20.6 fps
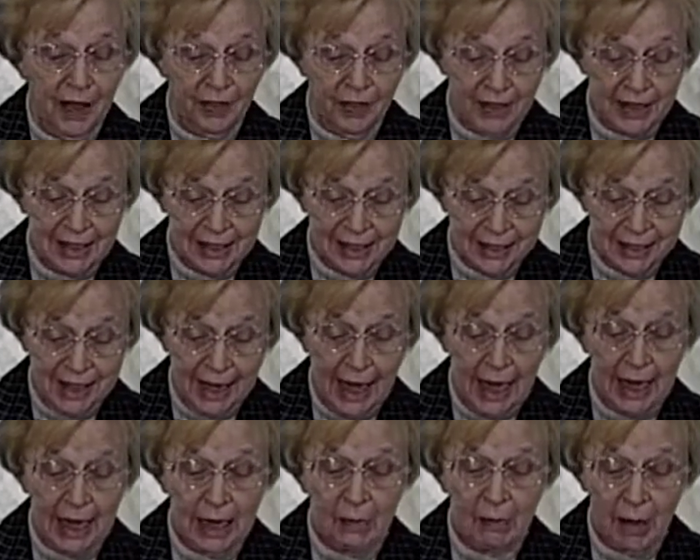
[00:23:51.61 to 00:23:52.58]
the
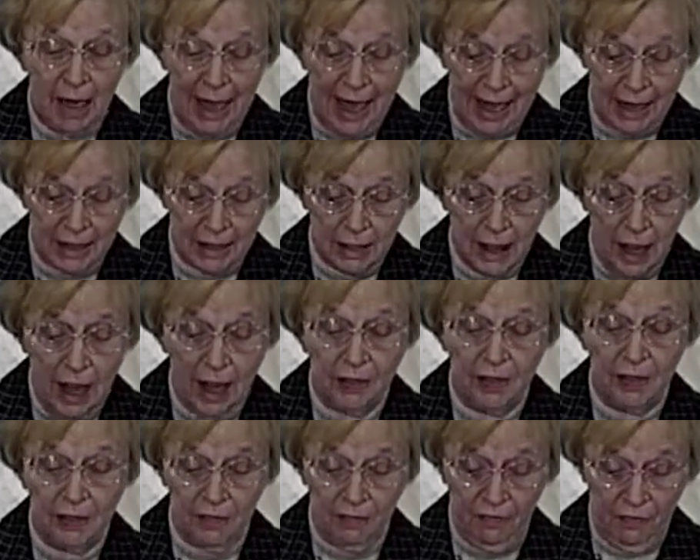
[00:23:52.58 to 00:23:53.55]
same hath
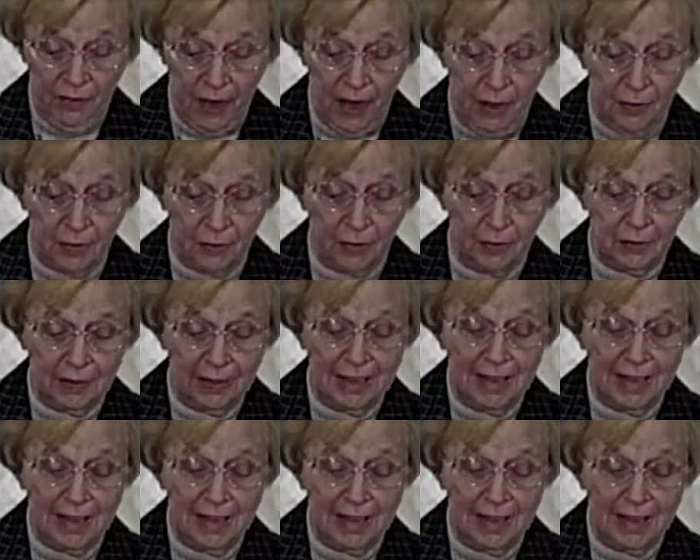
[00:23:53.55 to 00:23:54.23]
not the Father.